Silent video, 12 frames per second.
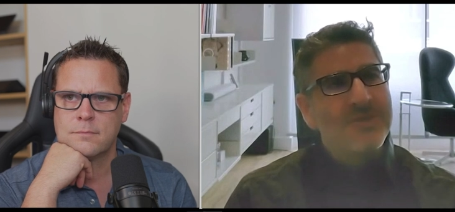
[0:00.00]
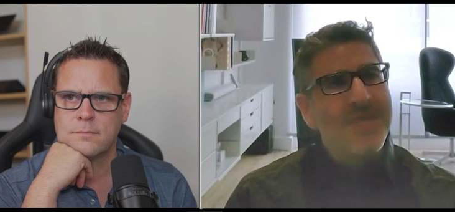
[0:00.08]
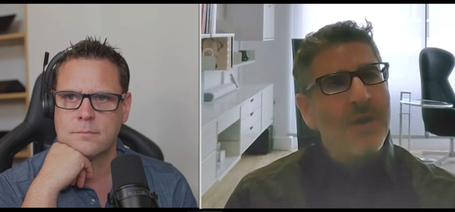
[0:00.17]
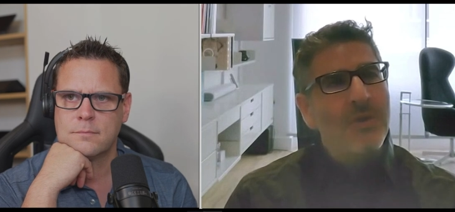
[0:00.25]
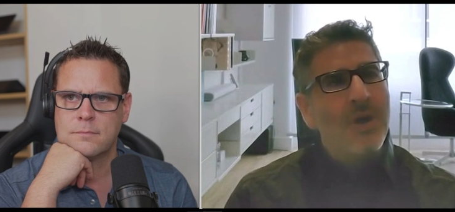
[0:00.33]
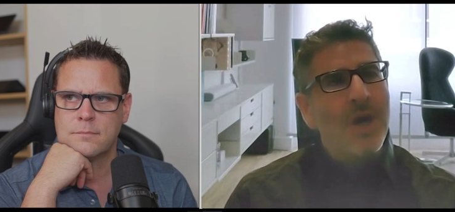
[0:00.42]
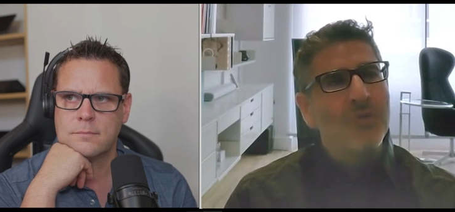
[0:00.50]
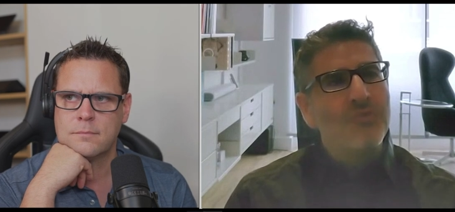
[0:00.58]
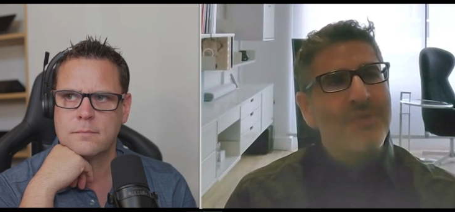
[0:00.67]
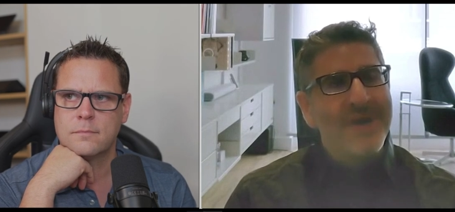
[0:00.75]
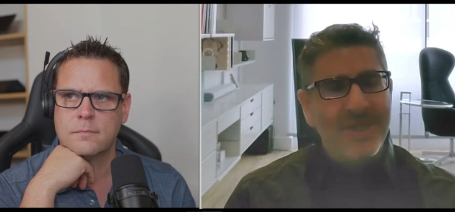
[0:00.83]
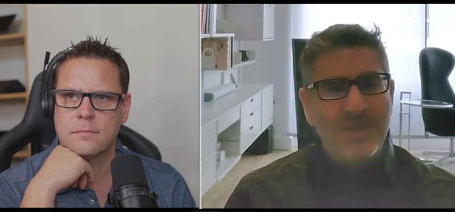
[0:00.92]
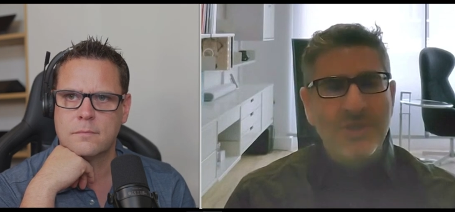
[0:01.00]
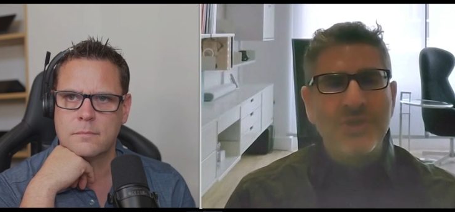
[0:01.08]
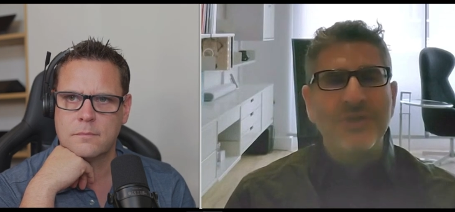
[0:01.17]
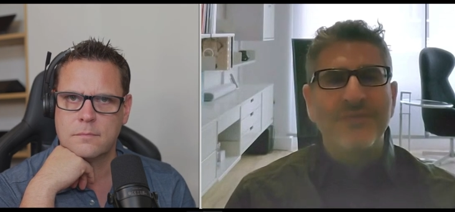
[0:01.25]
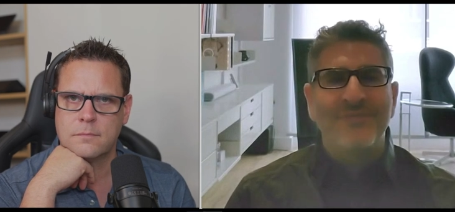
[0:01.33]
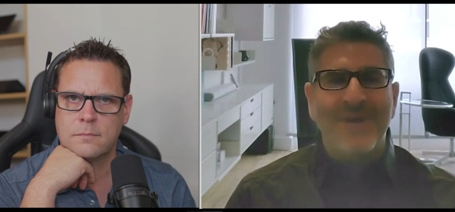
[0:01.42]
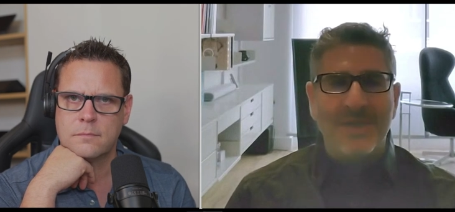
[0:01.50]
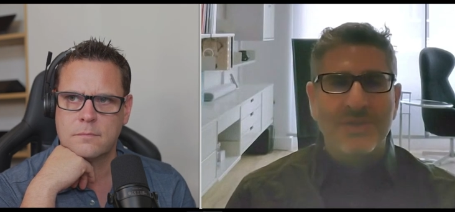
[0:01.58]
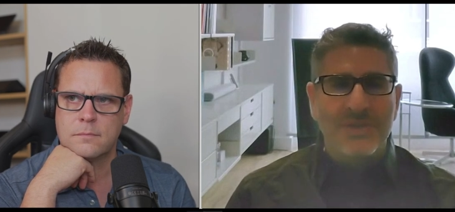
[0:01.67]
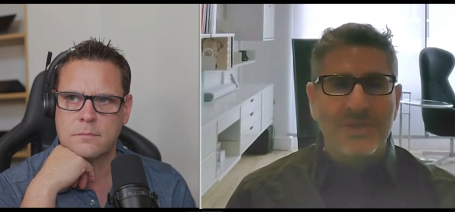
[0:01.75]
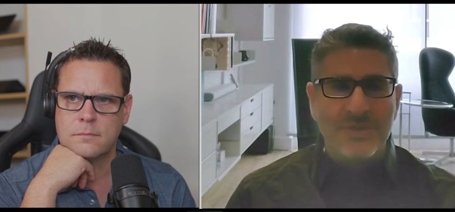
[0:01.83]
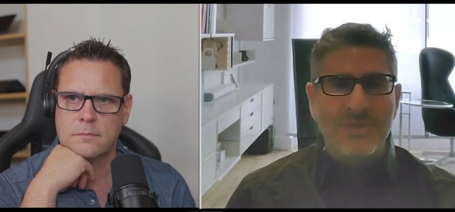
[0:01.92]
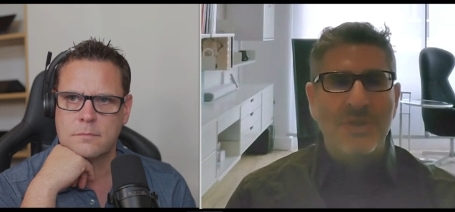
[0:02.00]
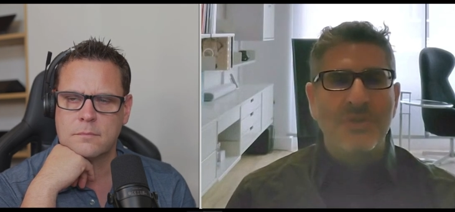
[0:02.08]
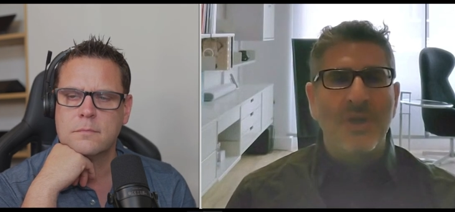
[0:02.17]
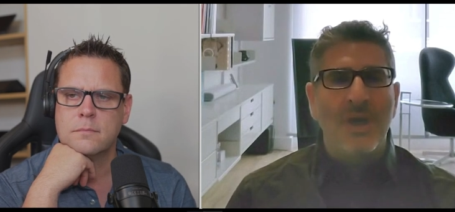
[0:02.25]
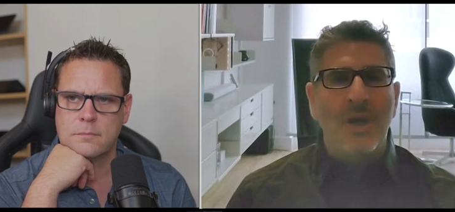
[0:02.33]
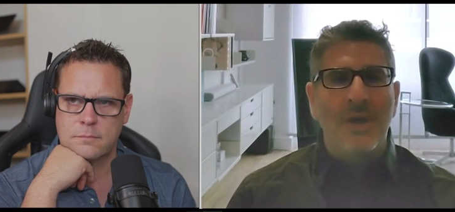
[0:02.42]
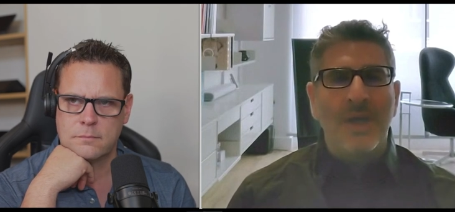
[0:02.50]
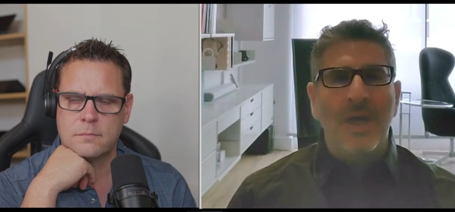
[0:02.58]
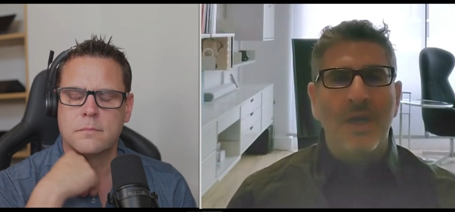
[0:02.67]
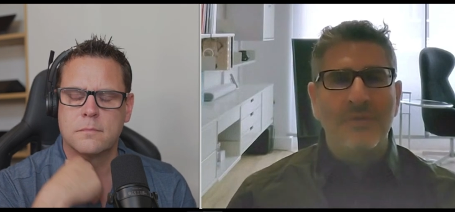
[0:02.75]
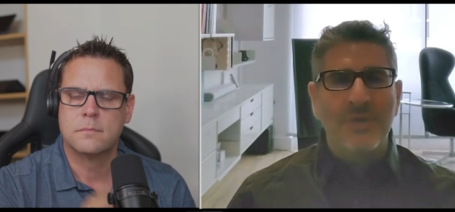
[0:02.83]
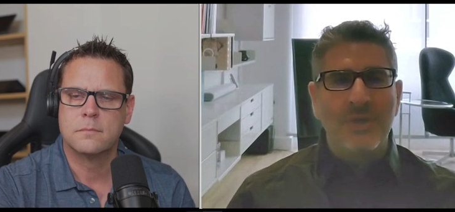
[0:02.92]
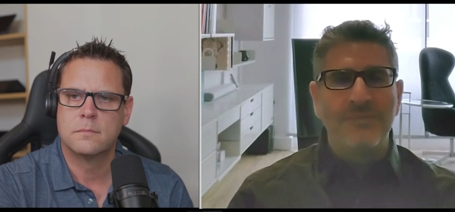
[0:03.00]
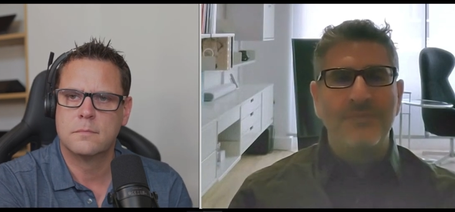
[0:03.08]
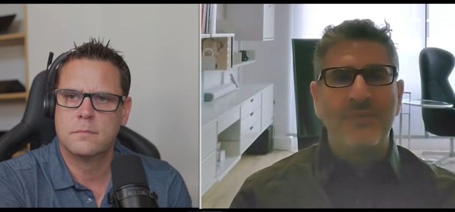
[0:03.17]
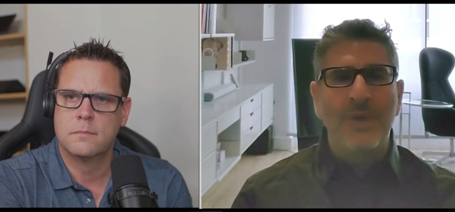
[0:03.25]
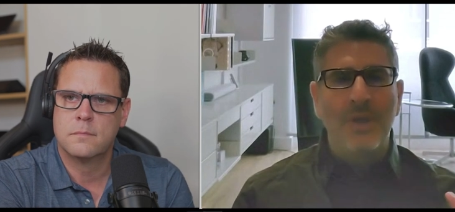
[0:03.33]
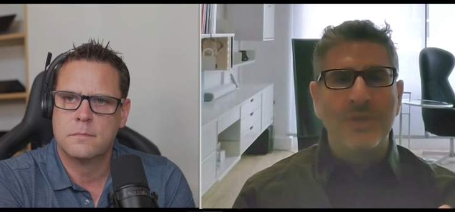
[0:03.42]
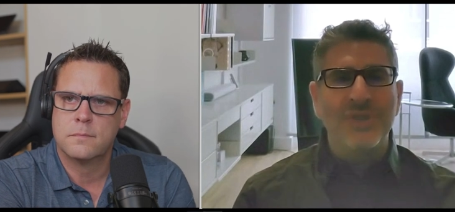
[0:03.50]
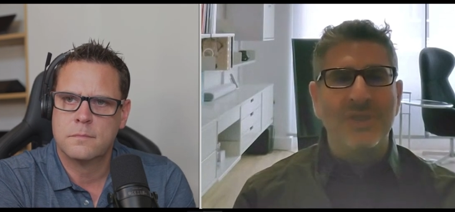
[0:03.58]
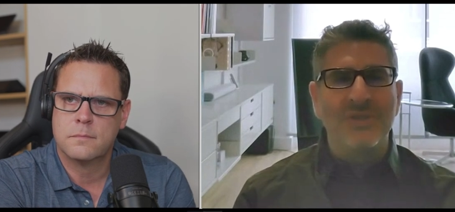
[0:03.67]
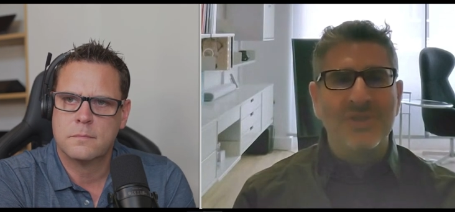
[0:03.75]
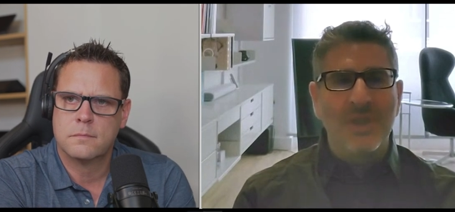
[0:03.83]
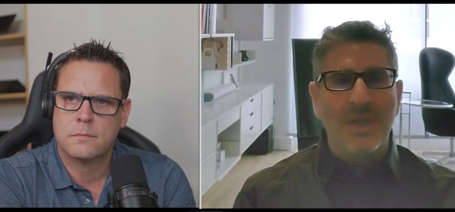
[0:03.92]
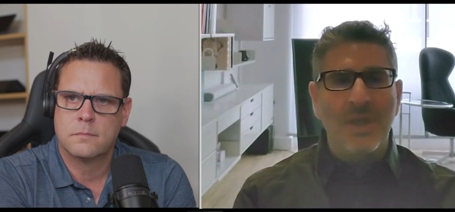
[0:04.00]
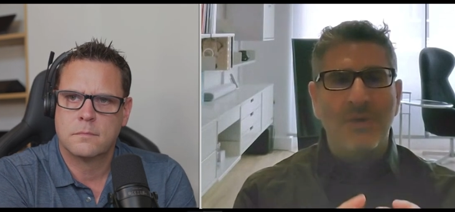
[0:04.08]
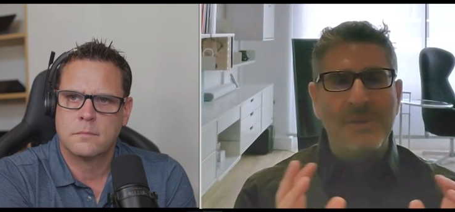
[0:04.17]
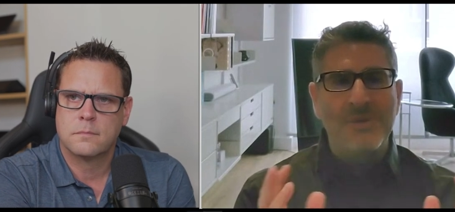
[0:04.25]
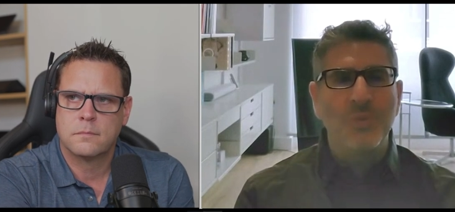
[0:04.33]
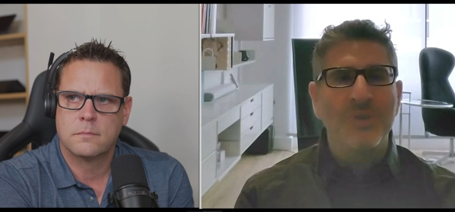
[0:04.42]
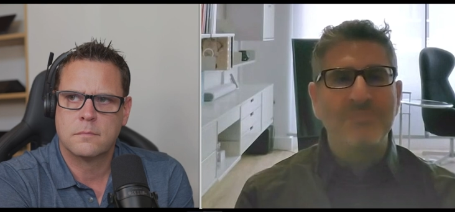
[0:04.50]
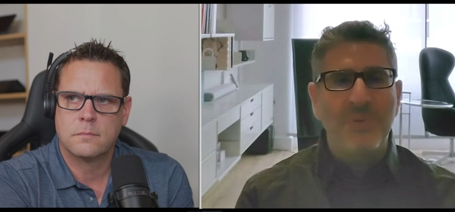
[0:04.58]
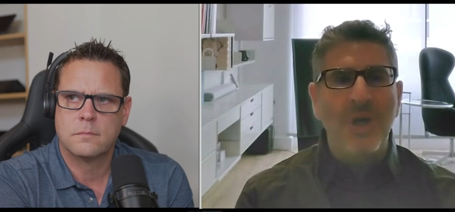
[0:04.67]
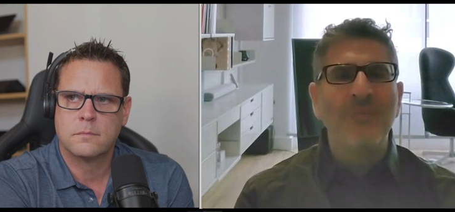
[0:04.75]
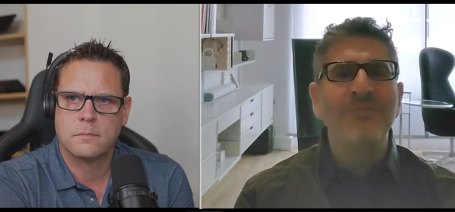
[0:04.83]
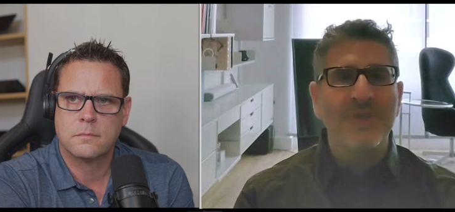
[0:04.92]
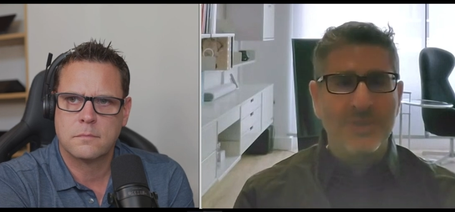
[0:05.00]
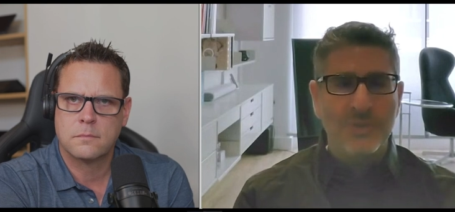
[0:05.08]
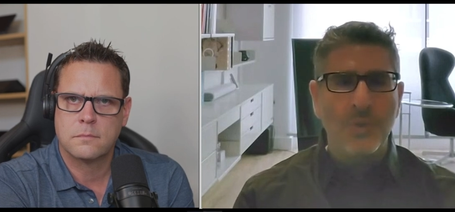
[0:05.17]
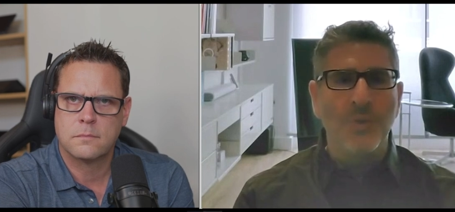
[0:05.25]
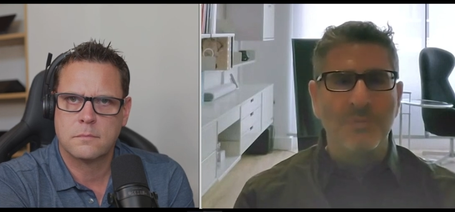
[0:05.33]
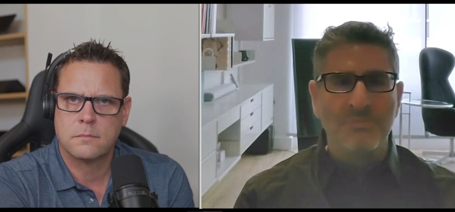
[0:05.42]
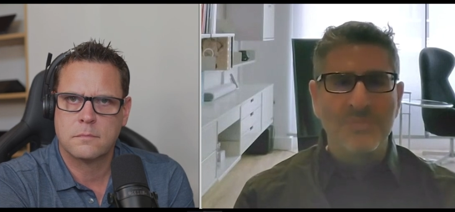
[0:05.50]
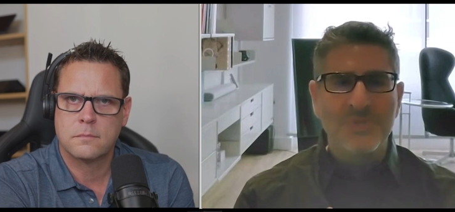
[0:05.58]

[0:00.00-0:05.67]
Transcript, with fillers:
Speaker 1: there are a range of factors that are kind of converging to kind of create this almost perfect storm.